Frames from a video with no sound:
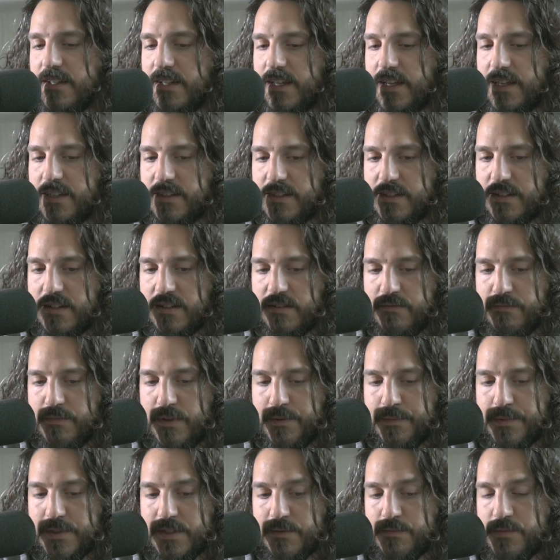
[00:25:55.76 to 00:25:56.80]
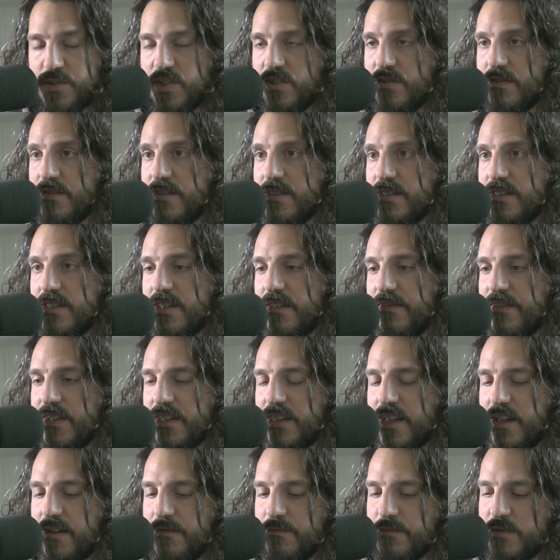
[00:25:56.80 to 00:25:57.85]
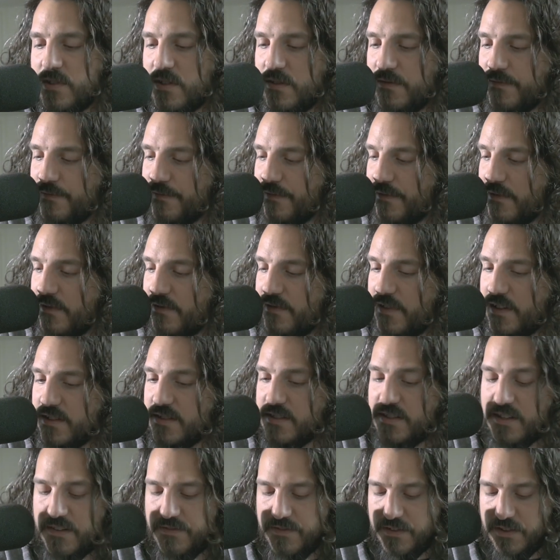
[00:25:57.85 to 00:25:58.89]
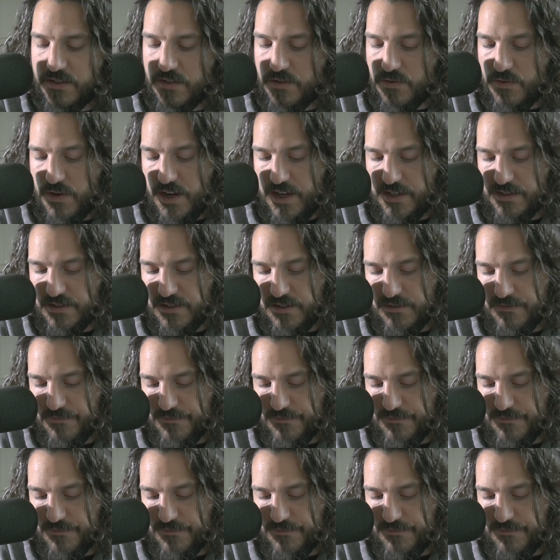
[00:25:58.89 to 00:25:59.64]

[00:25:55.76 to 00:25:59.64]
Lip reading: And maybe some shirts and stuff like that. So fun stuff on the horizon.